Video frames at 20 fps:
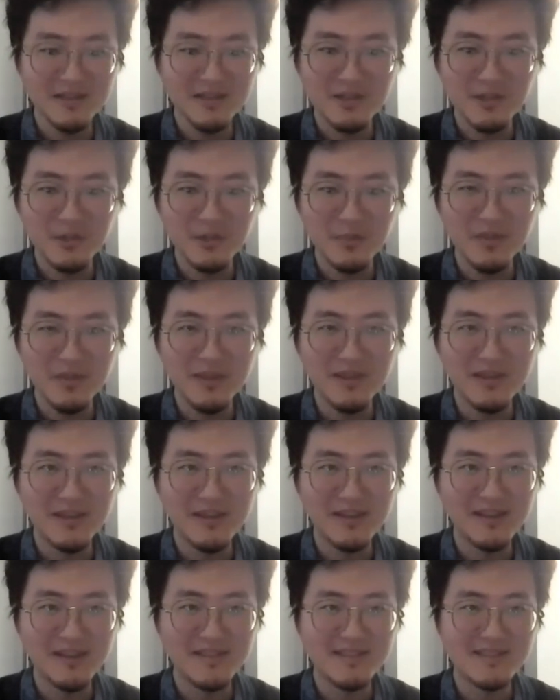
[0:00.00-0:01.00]
So
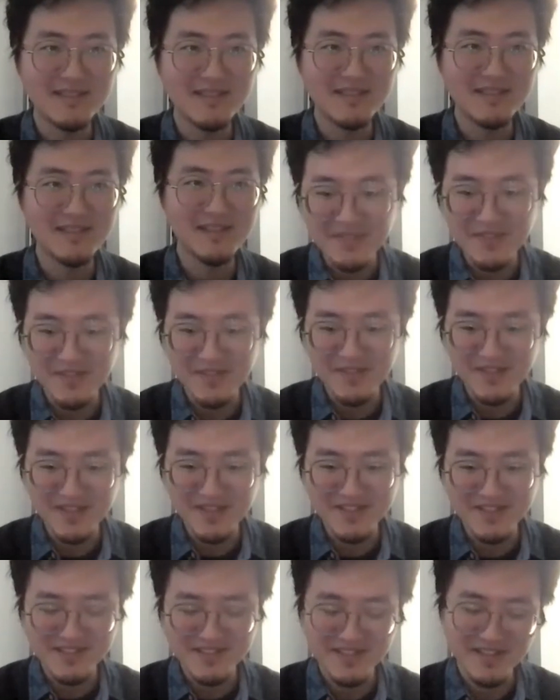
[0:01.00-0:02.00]
It's something
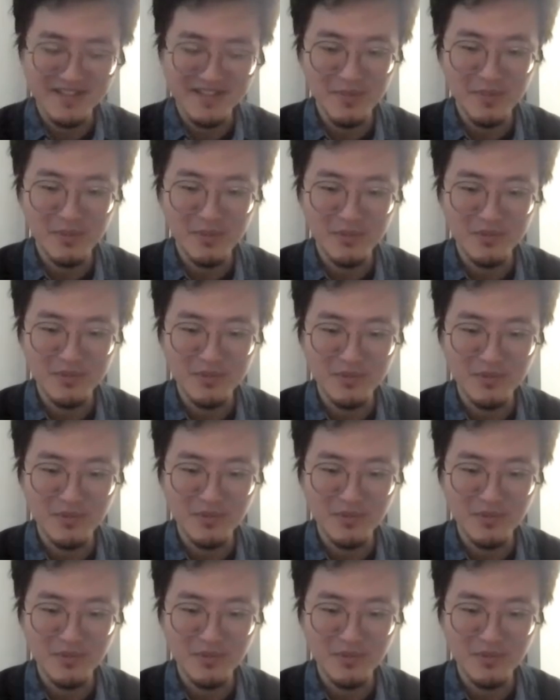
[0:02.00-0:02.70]
that's people